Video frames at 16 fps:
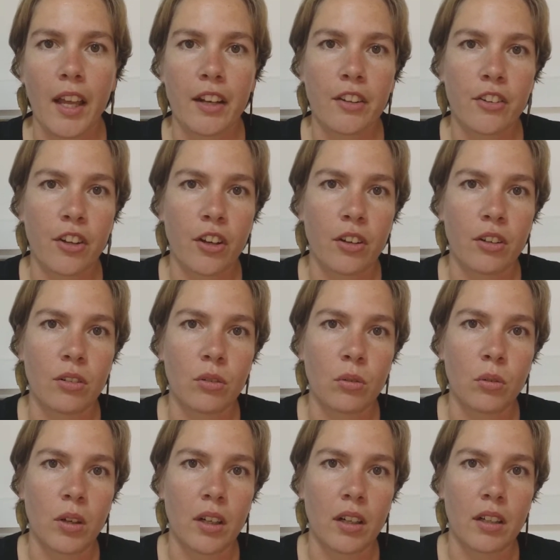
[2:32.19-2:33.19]

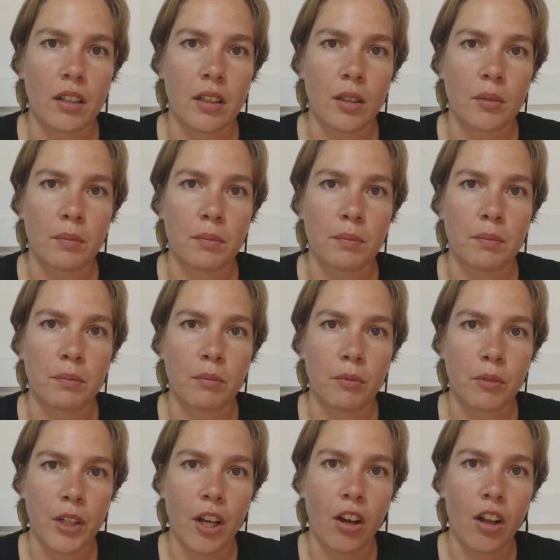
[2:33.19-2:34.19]
so
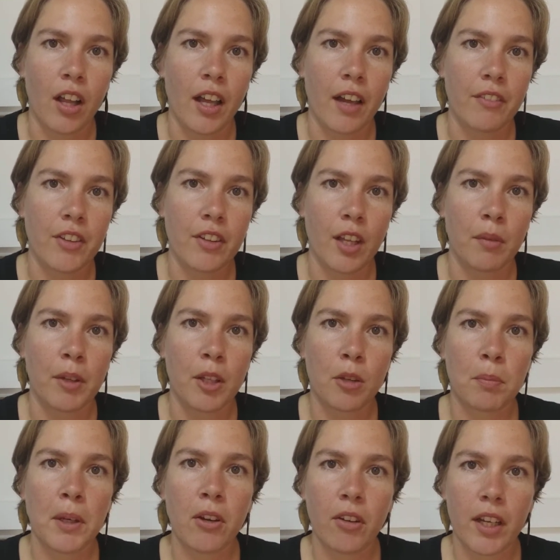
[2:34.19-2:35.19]
we all have the same
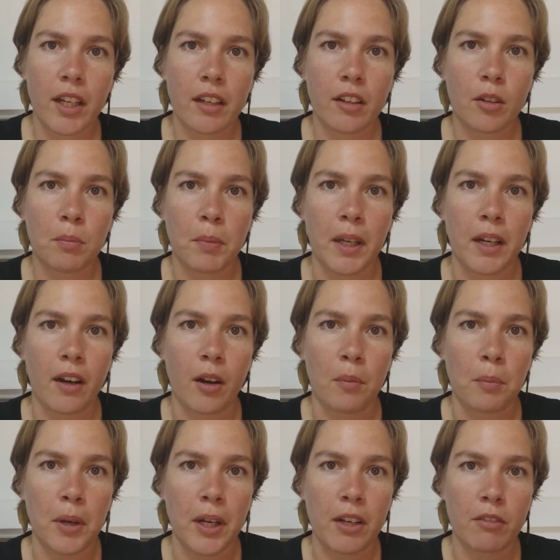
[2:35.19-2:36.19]
experience, but
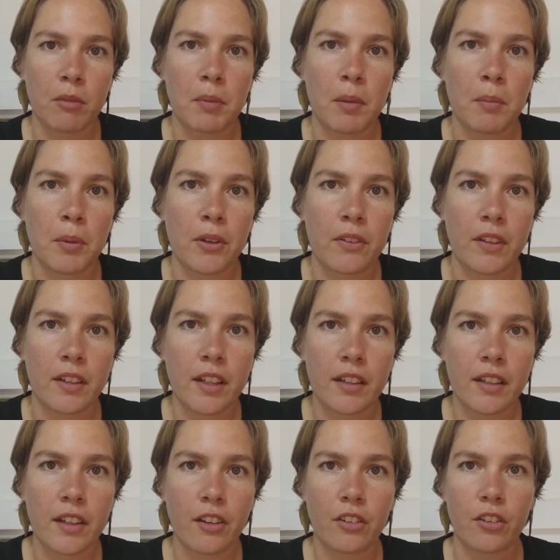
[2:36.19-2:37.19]
our brain remembers the
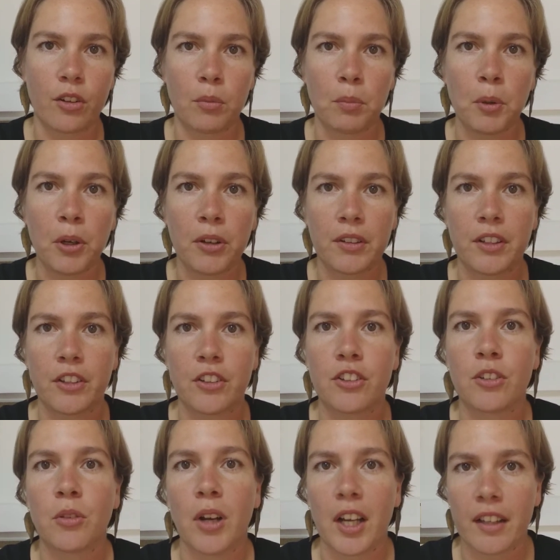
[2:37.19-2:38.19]
details that are pertinent
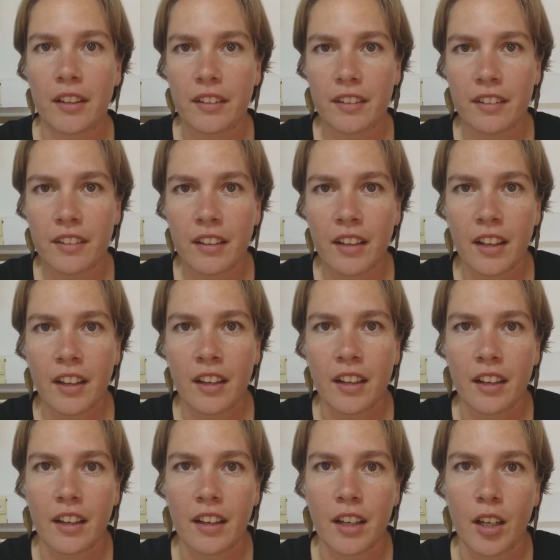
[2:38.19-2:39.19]
to us.
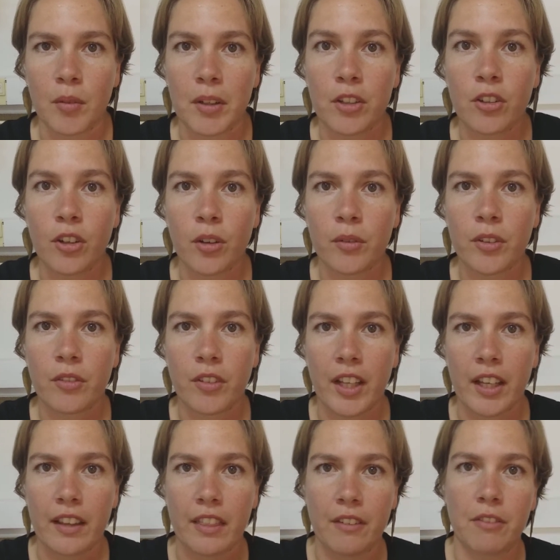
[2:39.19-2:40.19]
In terms of
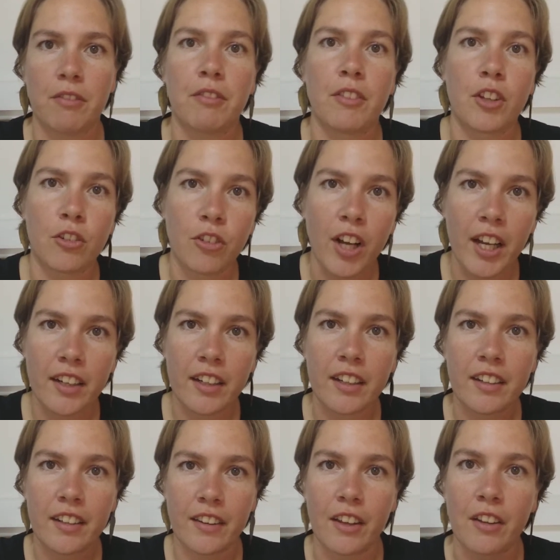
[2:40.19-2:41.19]
like the dry
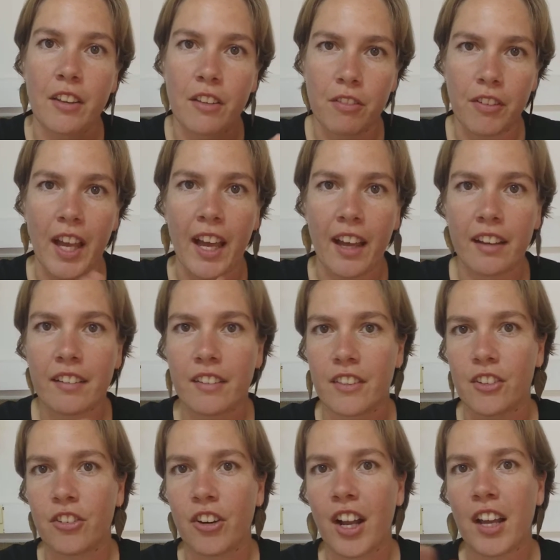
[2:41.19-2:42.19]
detail, the facts.
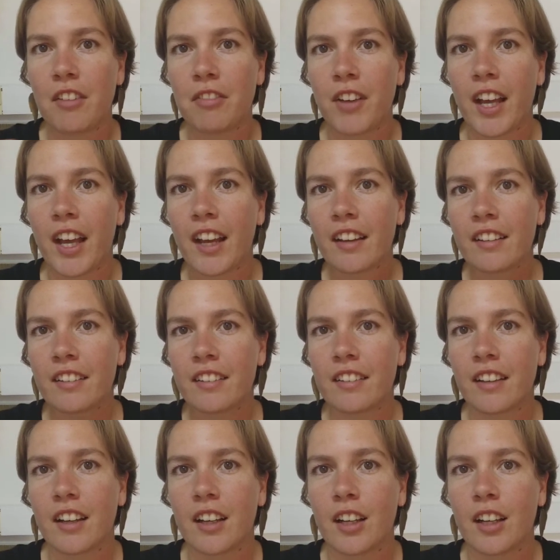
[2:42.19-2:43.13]
The dry facts,